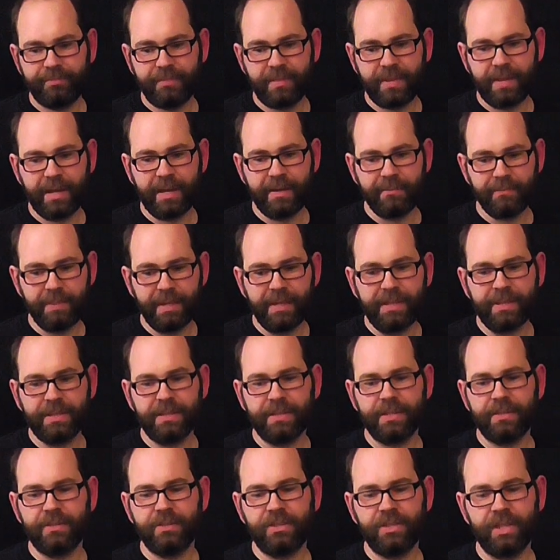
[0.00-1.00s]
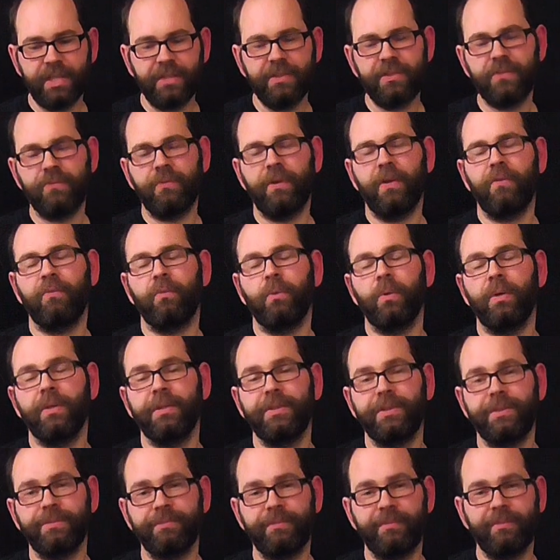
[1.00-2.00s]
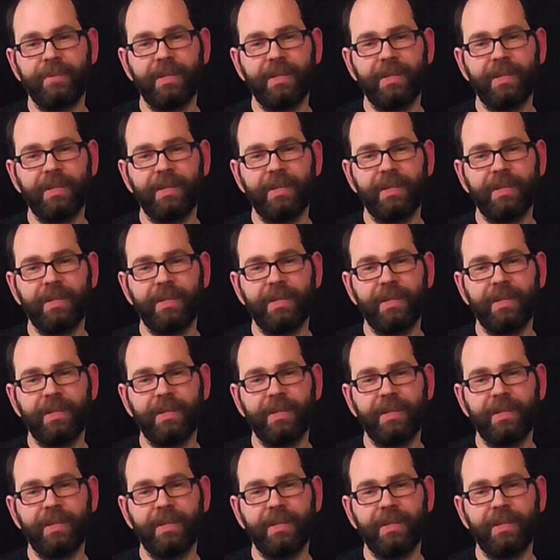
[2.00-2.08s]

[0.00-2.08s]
that makes sense fluff-wise.